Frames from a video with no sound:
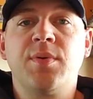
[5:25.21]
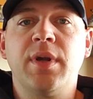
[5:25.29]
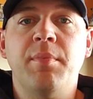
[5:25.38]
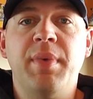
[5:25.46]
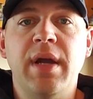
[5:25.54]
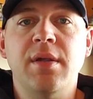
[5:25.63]
We're
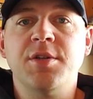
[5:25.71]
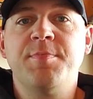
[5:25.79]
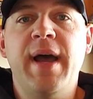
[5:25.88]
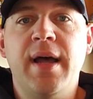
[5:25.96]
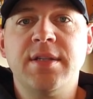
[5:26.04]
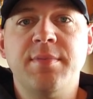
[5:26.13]
going to bury those
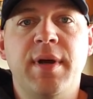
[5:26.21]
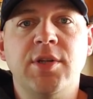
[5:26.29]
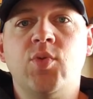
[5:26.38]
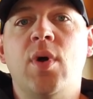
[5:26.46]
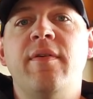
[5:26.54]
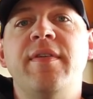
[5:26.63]
pallets about
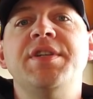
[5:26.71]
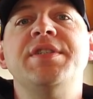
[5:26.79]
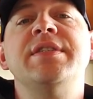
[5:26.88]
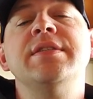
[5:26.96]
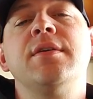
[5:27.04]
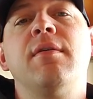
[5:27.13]
12
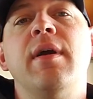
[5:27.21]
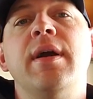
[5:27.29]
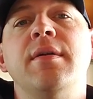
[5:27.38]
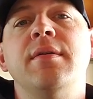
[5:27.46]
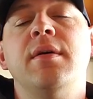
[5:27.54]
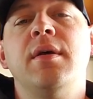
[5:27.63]
inches in the
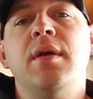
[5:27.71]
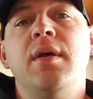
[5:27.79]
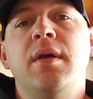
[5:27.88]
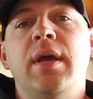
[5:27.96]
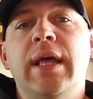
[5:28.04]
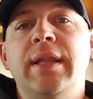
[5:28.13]
ground,
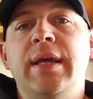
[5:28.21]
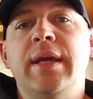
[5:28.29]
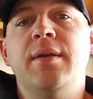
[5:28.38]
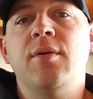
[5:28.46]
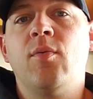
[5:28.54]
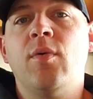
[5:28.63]
and
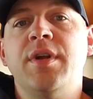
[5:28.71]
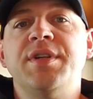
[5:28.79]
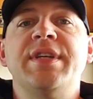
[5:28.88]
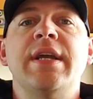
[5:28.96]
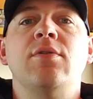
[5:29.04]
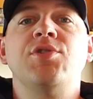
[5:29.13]
then run a
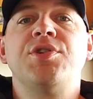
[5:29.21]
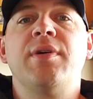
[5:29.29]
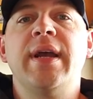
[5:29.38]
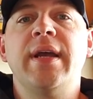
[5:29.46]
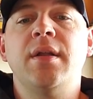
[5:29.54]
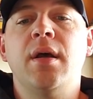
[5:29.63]
single
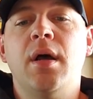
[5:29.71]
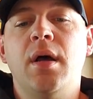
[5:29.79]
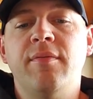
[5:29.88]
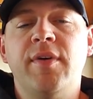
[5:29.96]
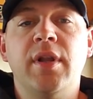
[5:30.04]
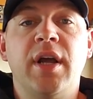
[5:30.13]
strand
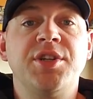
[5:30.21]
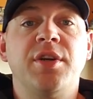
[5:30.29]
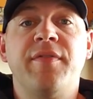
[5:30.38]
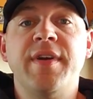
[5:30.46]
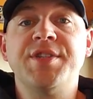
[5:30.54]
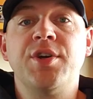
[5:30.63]
of
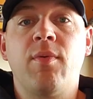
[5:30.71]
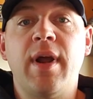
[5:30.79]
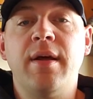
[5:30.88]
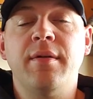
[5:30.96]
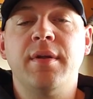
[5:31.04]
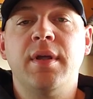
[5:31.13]
electric fence
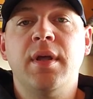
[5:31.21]
around